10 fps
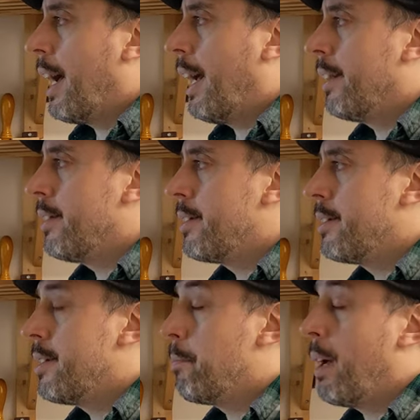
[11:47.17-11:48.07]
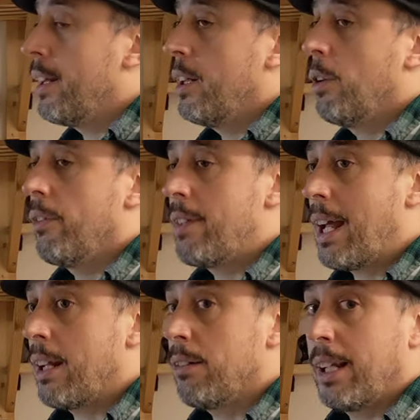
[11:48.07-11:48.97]
And depending on
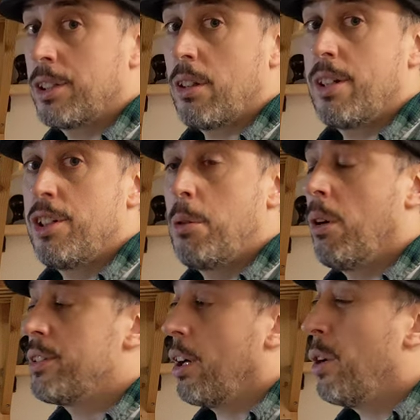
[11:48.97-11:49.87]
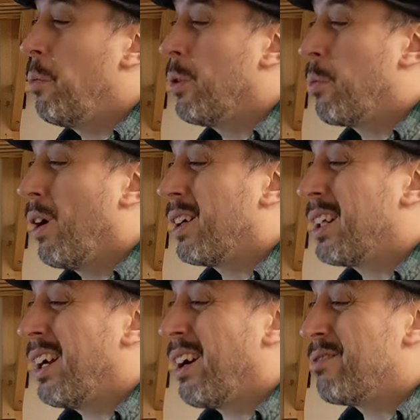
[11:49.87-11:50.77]
how excited you are as a home
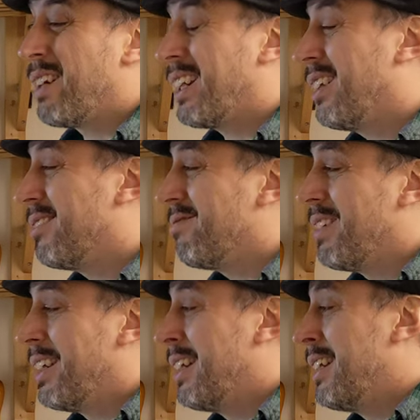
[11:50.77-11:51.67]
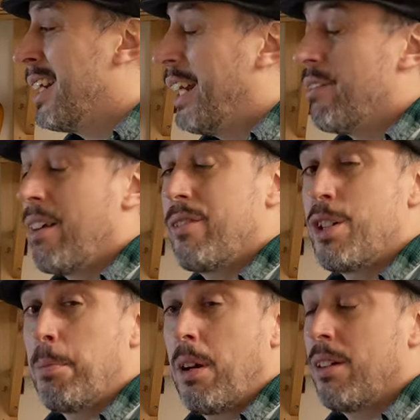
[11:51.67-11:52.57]
woodworker, I reckon your
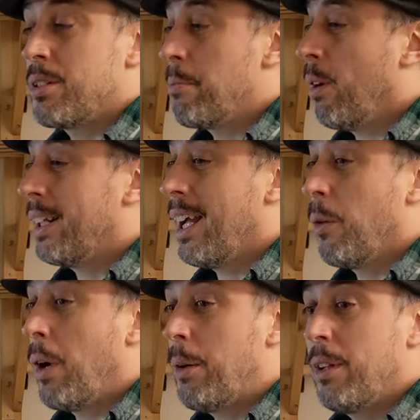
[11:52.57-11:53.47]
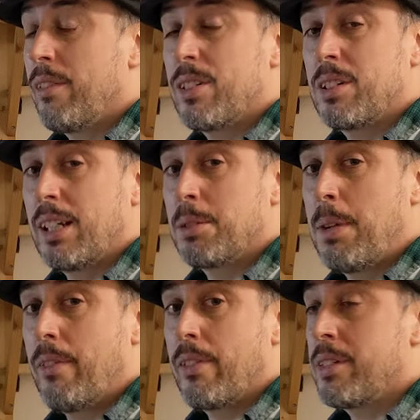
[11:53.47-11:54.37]
average person might get away with it for 6
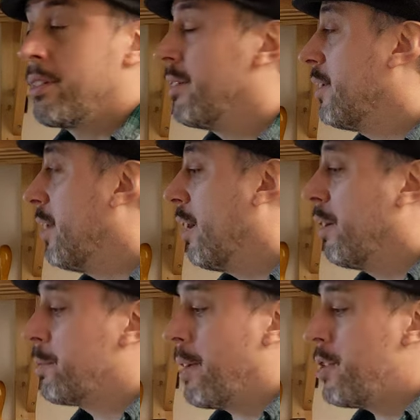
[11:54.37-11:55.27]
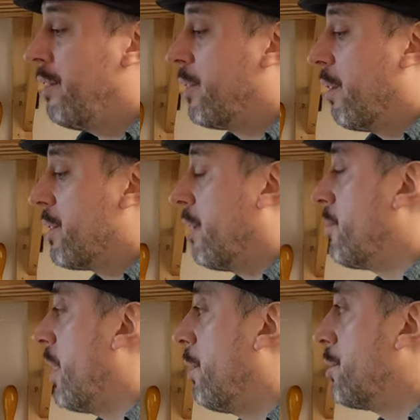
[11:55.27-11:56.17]
months. You know, especially if you've got a
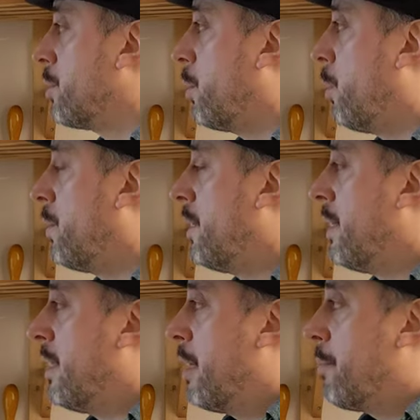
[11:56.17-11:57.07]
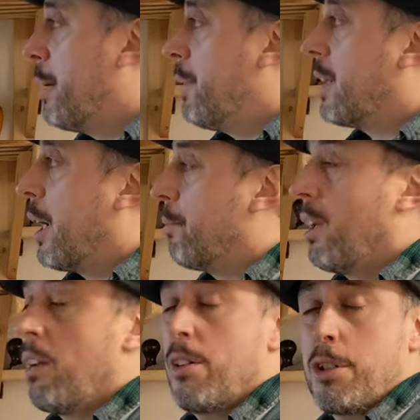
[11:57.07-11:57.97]
dovetail saw, maybe a
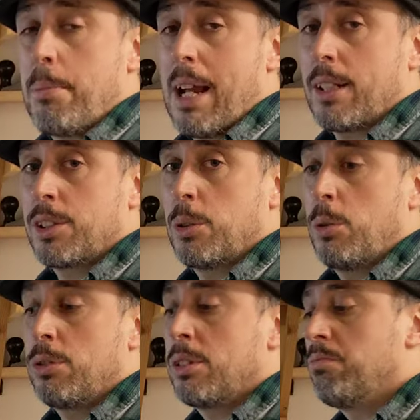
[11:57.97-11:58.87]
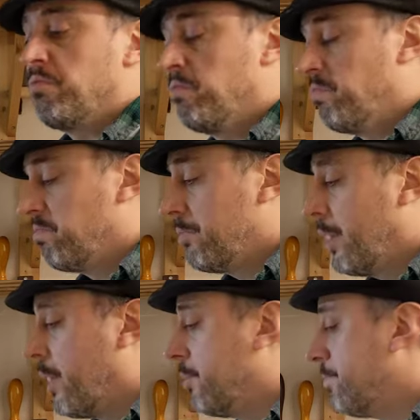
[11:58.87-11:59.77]
couple of larger back saws,
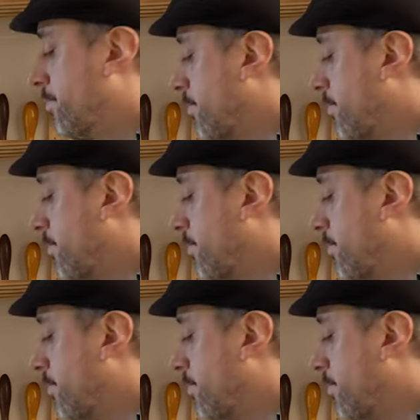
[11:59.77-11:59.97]
you know.